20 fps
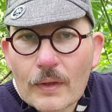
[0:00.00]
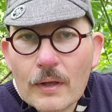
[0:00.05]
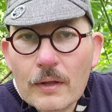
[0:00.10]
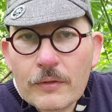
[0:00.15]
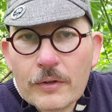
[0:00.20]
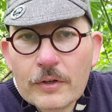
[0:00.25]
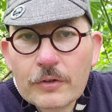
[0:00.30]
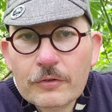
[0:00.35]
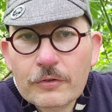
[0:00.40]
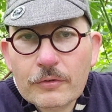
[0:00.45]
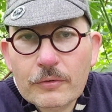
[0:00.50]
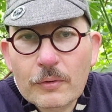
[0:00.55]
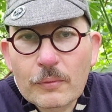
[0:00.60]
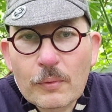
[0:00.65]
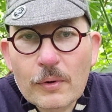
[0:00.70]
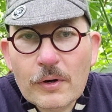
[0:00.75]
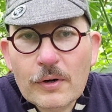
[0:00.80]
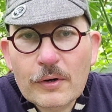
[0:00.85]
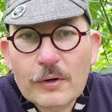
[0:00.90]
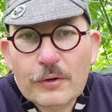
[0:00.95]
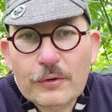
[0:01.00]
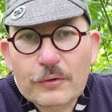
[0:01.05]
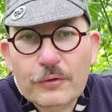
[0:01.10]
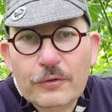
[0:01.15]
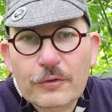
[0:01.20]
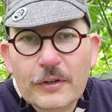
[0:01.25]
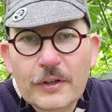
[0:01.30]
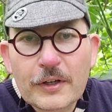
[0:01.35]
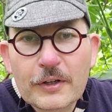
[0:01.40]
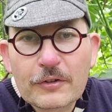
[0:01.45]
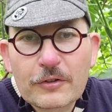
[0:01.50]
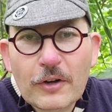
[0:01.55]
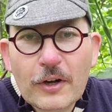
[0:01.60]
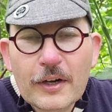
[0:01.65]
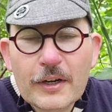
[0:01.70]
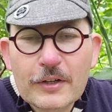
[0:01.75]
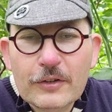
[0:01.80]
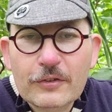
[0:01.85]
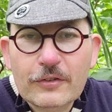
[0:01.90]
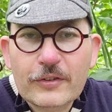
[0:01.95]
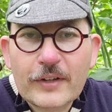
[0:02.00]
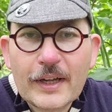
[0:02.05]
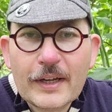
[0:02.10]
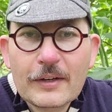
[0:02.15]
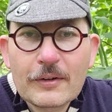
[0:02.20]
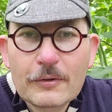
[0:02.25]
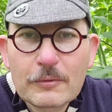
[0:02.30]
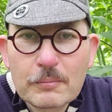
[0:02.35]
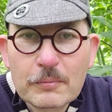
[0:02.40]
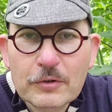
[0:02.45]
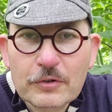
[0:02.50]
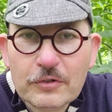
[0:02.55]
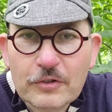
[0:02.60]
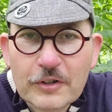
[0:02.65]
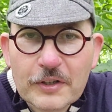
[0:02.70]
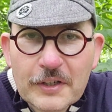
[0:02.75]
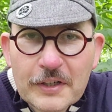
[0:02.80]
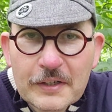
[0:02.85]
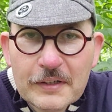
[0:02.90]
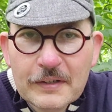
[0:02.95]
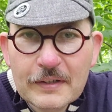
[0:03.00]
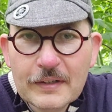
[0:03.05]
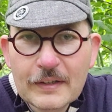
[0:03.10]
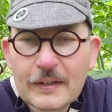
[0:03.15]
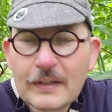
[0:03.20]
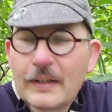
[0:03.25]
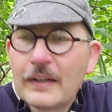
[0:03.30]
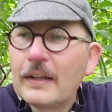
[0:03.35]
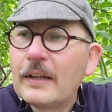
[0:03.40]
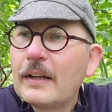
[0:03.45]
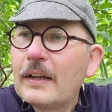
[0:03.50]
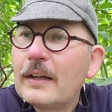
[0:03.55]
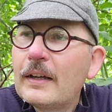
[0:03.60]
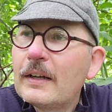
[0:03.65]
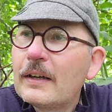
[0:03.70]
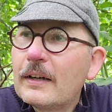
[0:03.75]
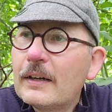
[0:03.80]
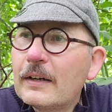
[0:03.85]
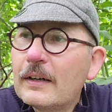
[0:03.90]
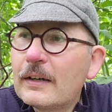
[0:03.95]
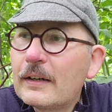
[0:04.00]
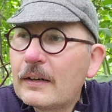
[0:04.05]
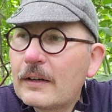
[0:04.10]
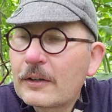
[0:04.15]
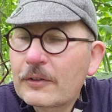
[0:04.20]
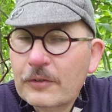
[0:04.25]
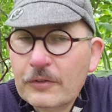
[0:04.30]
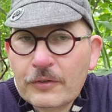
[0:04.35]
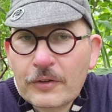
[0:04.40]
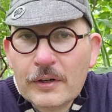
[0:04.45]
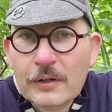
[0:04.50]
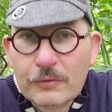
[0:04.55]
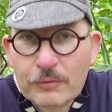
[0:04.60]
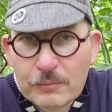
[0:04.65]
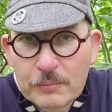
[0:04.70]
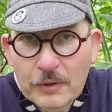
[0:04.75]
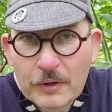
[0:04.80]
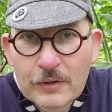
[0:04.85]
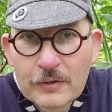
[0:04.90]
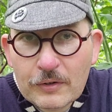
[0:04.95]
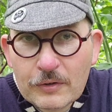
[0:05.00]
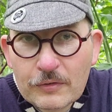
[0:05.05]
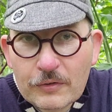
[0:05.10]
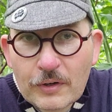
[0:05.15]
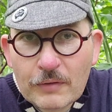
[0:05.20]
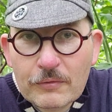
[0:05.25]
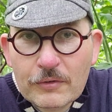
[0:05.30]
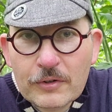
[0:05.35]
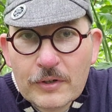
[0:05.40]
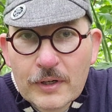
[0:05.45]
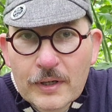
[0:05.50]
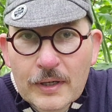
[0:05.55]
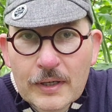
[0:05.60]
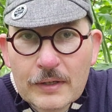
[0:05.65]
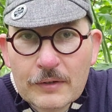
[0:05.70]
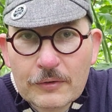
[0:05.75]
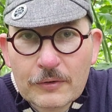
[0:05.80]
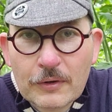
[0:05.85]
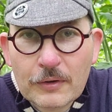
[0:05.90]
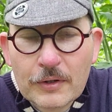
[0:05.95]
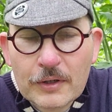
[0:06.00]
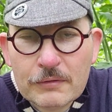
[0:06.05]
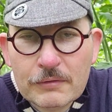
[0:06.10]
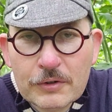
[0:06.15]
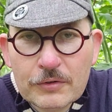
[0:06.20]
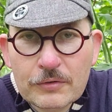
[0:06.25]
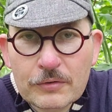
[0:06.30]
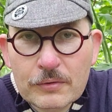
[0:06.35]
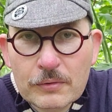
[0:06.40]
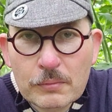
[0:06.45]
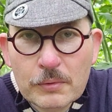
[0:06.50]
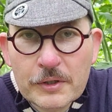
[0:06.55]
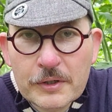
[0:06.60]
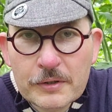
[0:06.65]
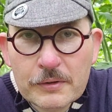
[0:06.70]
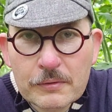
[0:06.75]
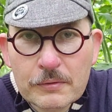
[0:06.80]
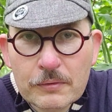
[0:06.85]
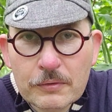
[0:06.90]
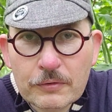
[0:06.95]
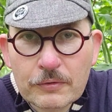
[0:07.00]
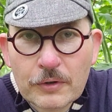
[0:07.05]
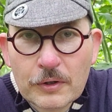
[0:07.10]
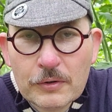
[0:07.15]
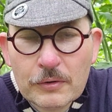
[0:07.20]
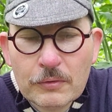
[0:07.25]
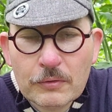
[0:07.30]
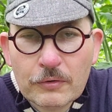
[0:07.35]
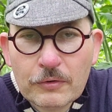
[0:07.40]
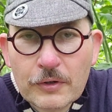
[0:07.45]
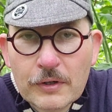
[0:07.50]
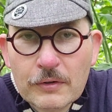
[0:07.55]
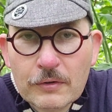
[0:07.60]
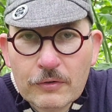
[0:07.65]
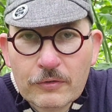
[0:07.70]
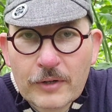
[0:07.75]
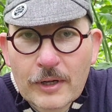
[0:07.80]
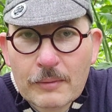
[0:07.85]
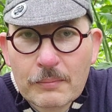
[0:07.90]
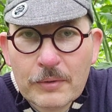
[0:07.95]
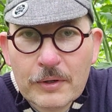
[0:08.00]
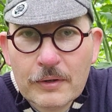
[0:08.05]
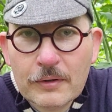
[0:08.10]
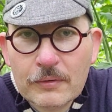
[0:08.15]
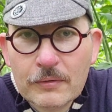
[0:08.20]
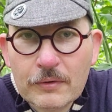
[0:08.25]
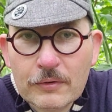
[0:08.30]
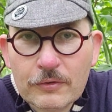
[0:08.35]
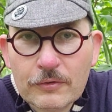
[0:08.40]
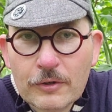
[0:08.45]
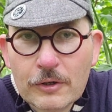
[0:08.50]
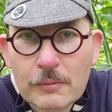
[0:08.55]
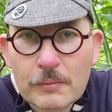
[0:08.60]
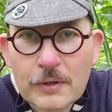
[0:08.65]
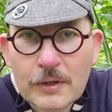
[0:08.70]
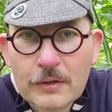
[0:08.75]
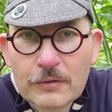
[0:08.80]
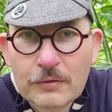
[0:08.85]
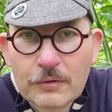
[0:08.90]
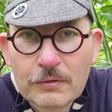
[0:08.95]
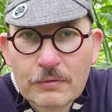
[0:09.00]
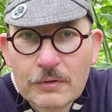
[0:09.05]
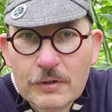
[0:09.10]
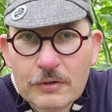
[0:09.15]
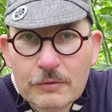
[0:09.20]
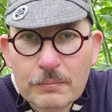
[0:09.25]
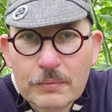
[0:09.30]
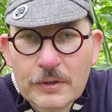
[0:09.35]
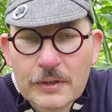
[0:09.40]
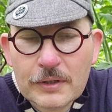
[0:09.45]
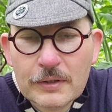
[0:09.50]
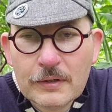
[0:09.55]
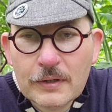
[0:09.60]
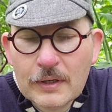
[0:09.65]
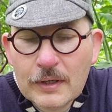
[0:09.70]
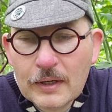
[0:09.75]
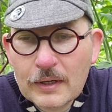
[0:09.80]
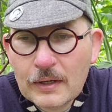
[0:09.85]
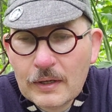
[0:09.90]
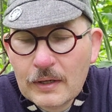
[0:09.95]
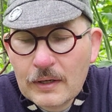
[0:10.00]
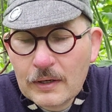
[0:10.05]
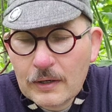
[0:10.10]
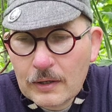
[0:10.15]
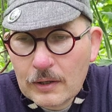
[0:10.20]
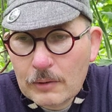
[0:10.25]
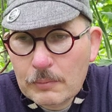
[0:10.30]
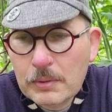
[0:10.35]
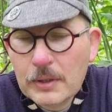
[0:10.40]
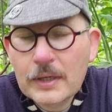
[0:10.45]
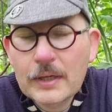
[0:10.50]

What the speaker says: This was an entirely standard machine, as I say, from 1978. It's got the original wheels, so you can see the stamping on the Stowaway 3-speed hub.